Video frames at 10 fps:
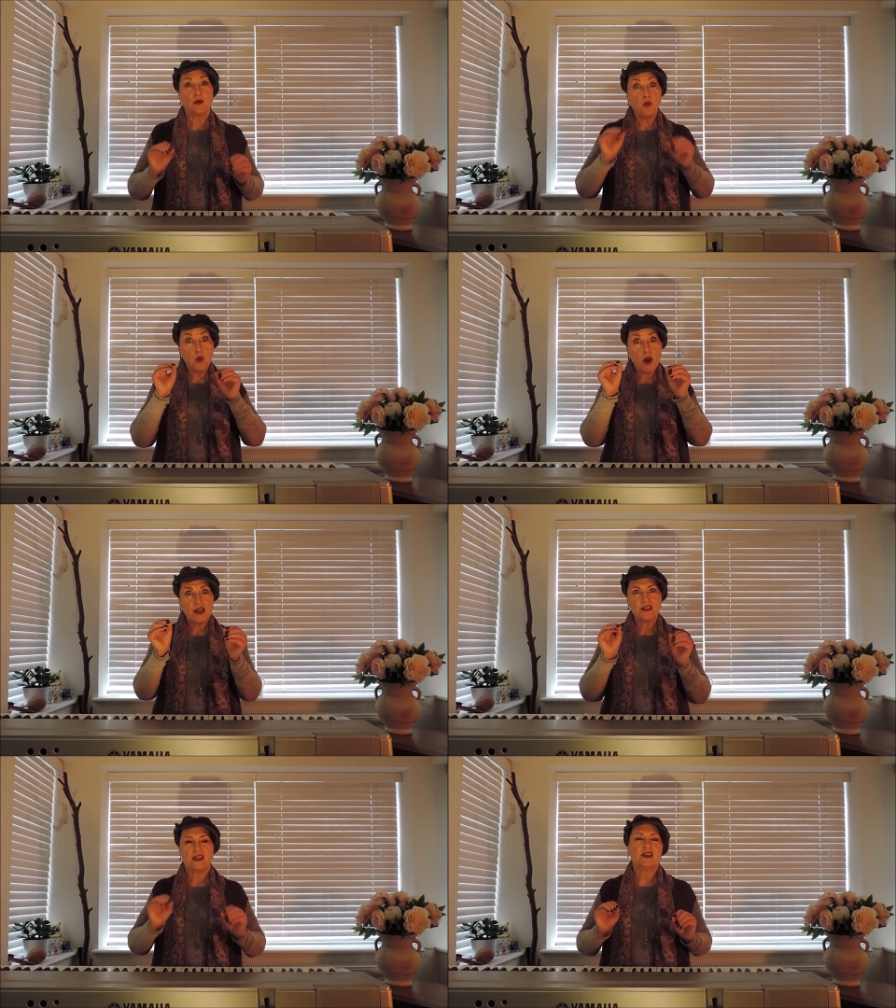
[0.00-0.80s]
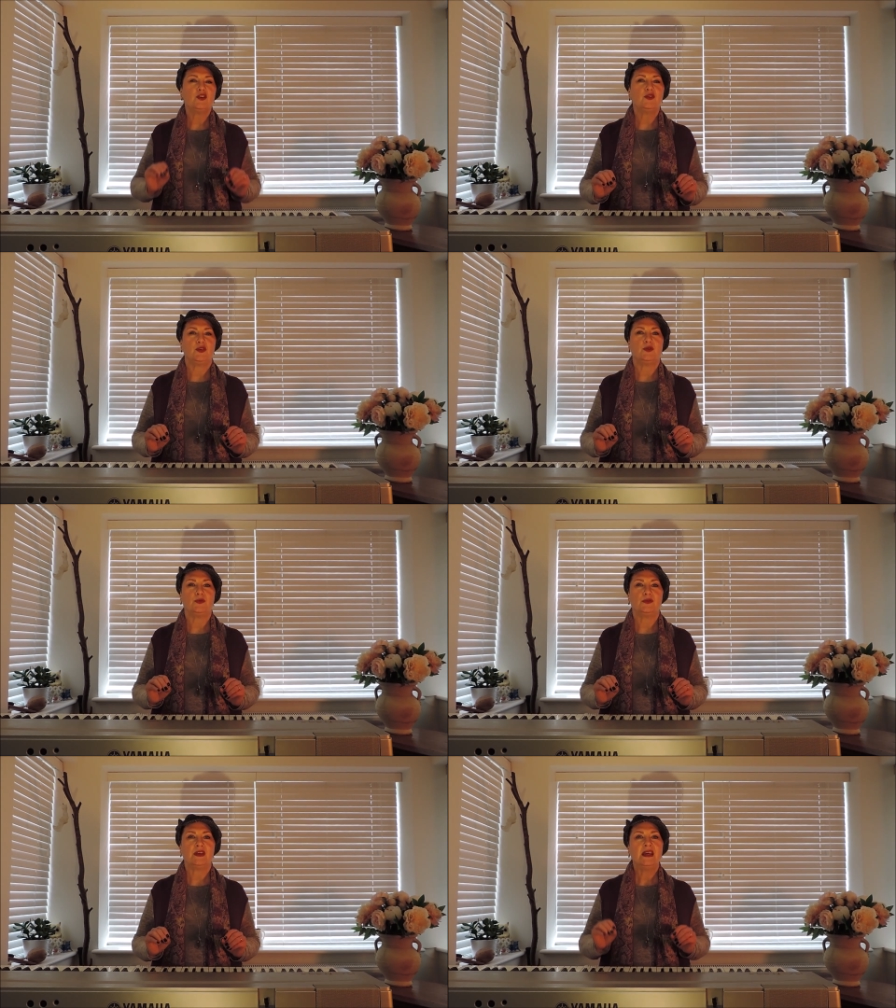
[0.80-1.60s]
the words that you
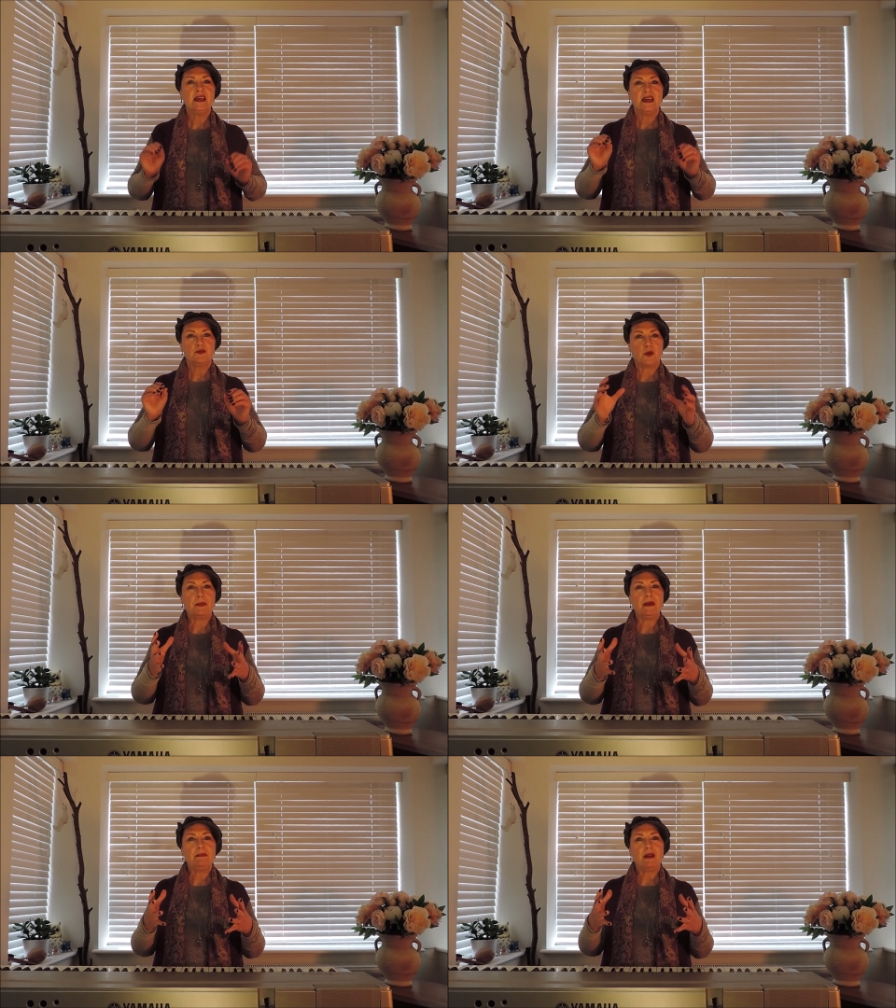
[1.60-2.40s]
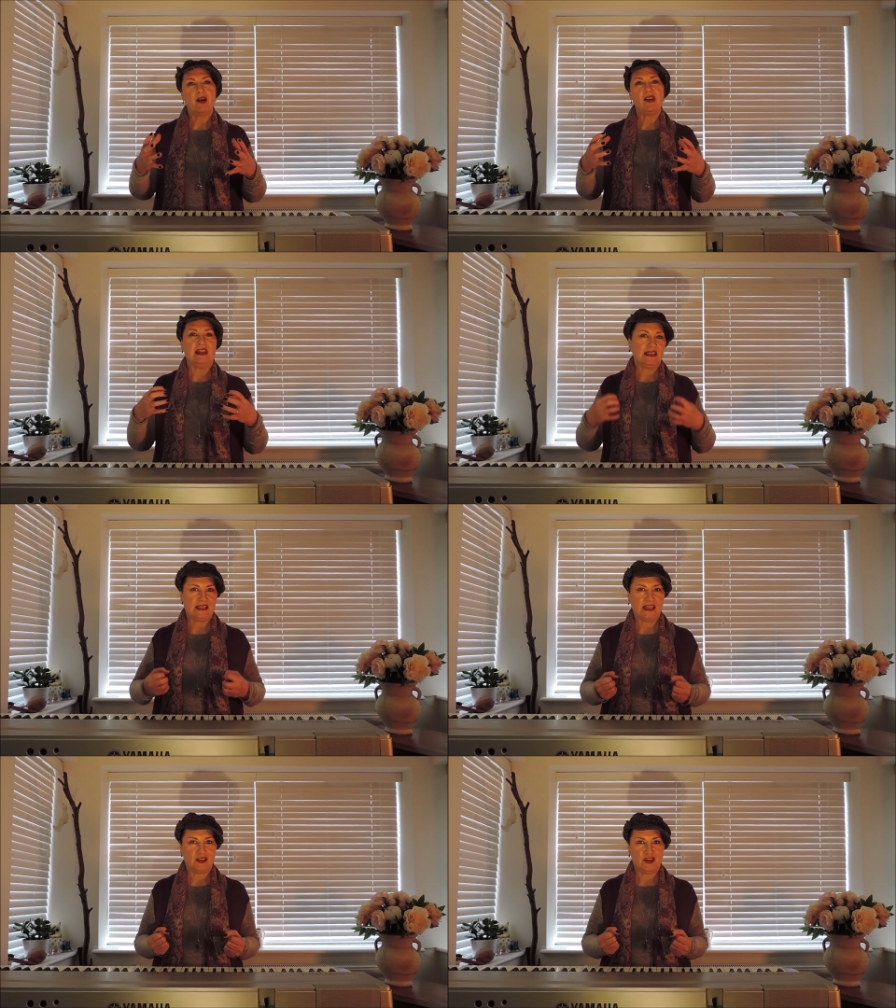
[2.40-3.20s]
use, is what people are
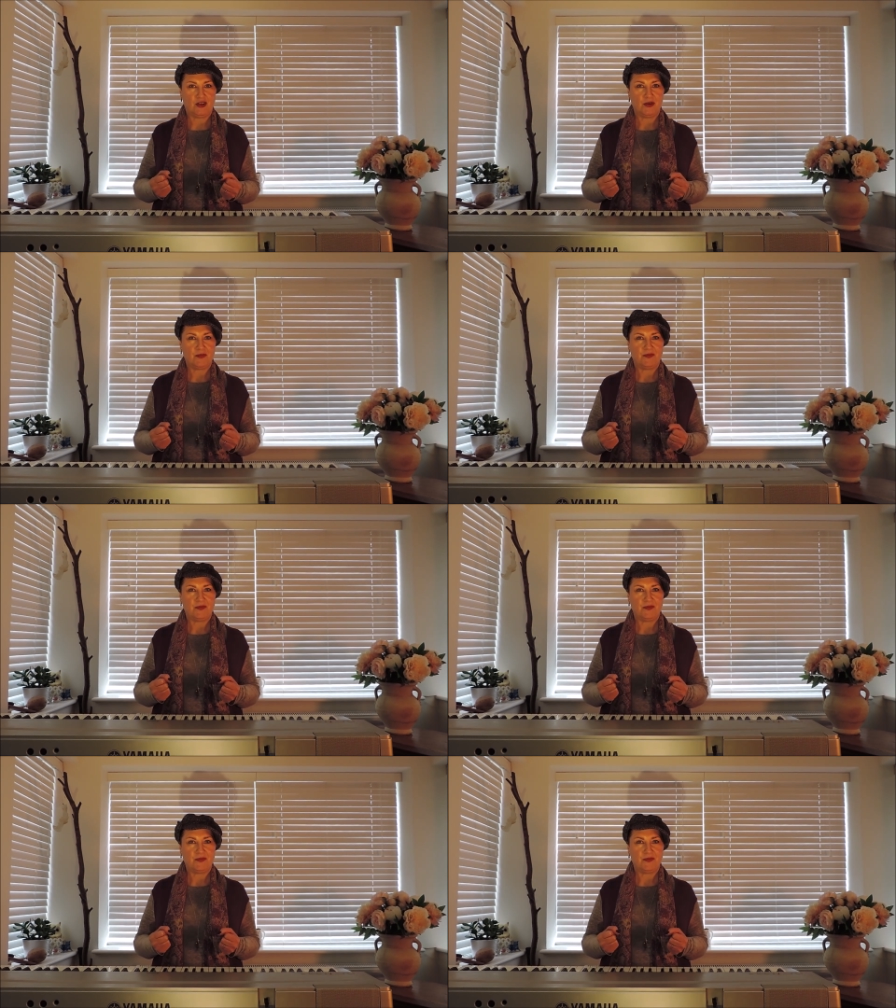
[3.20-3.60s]
listening to.